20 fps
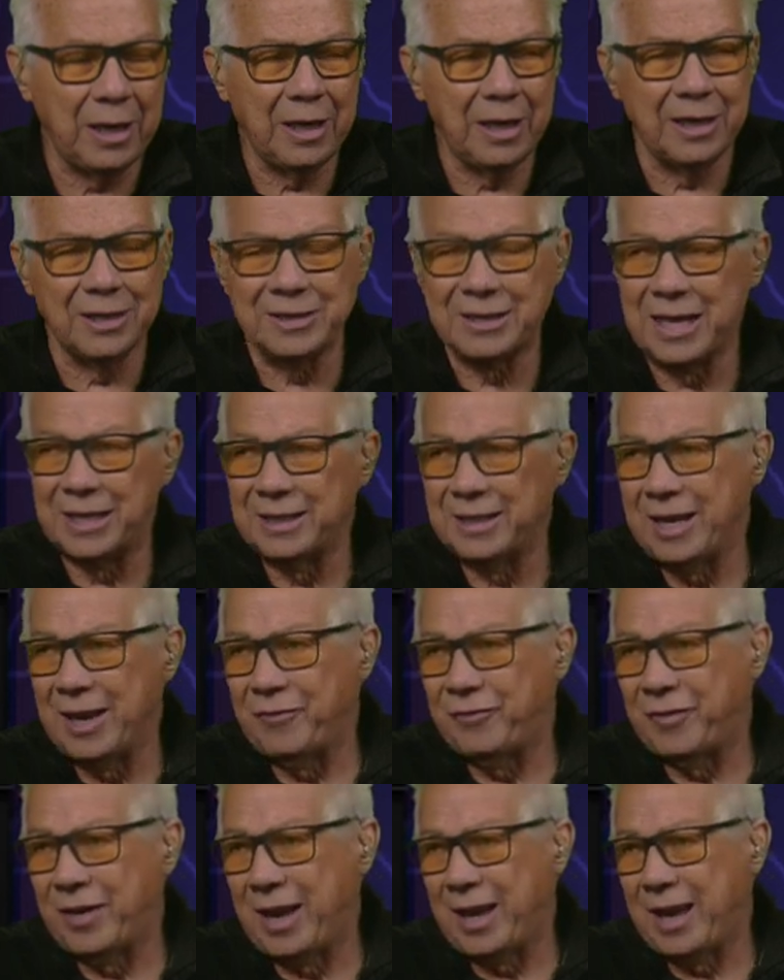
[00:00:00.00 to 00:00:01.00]
inside the
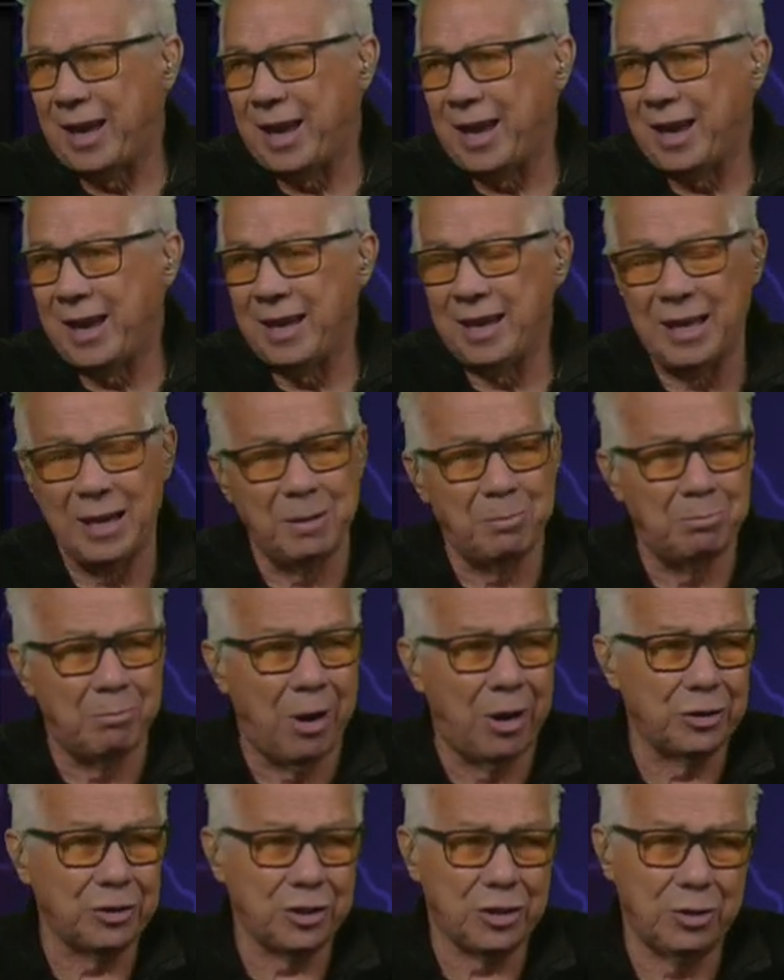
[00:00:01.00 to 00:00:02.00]
FAA, in a
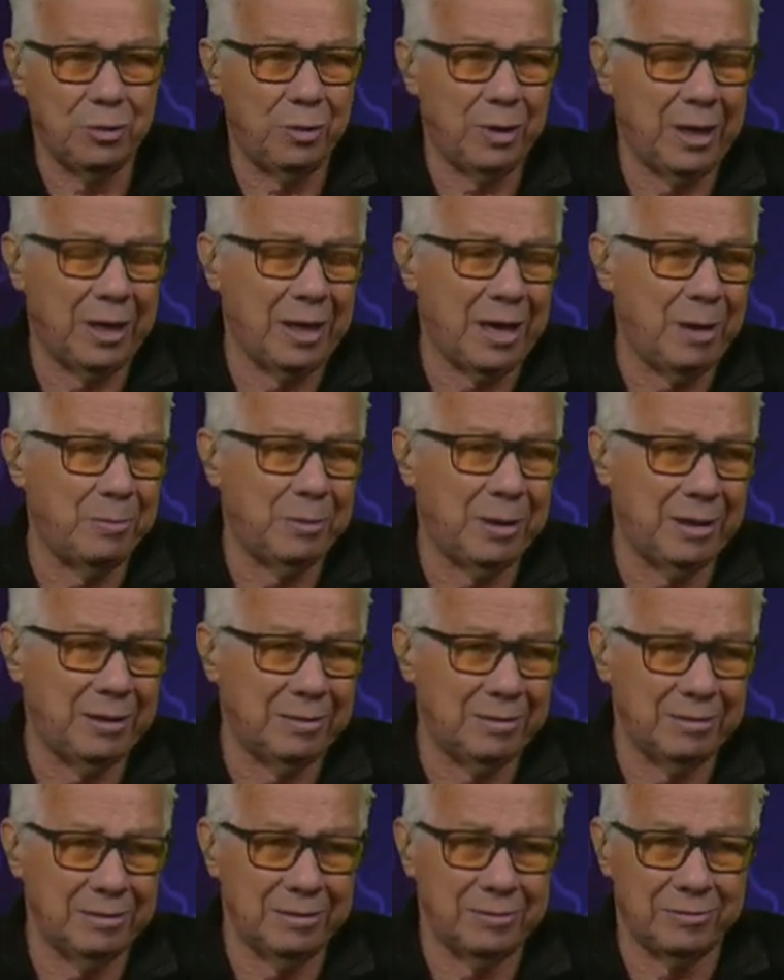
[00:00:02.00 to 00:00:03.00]
monster way. I mean,
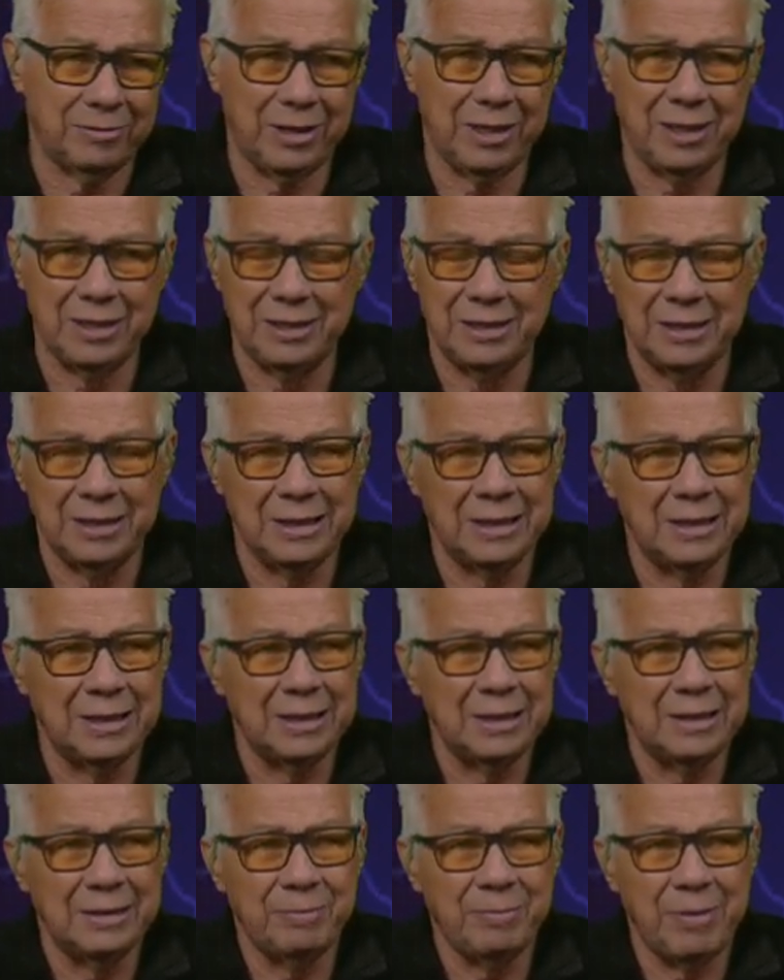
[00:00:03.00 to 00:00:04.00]
really.
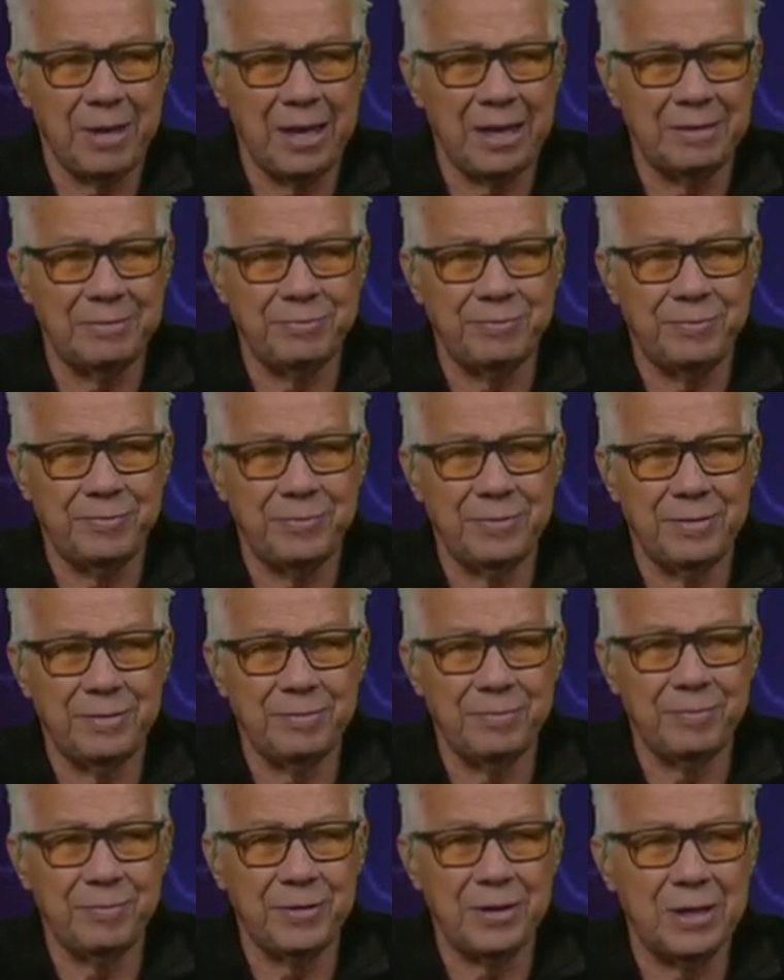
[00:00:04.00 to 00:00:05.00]
And
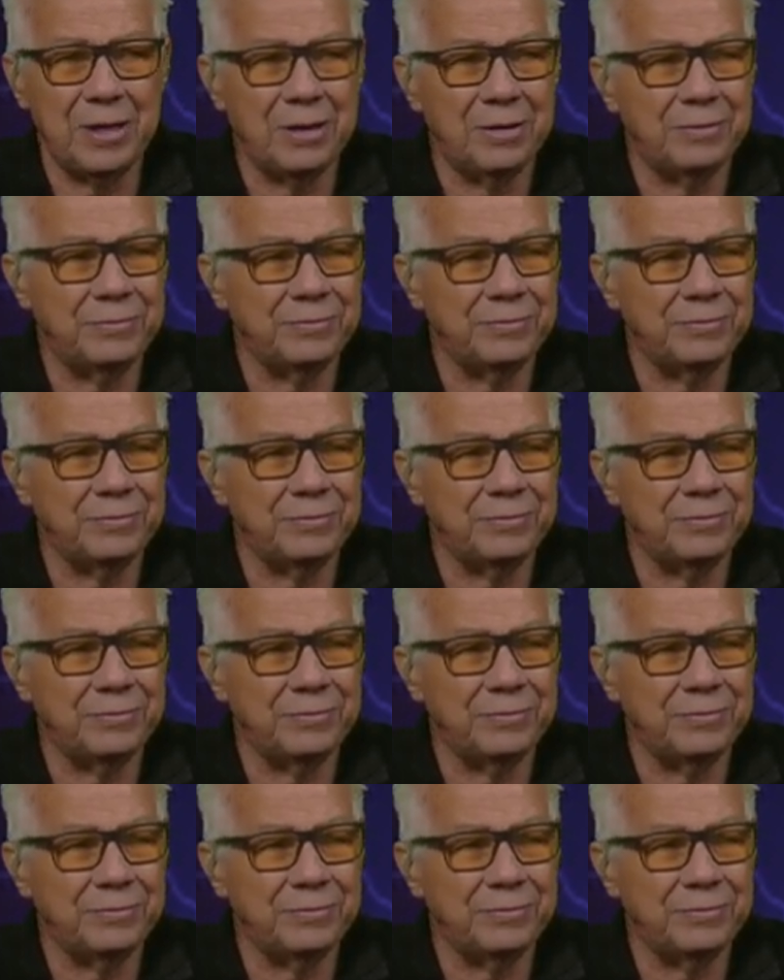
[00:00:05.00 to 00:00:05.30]
you know,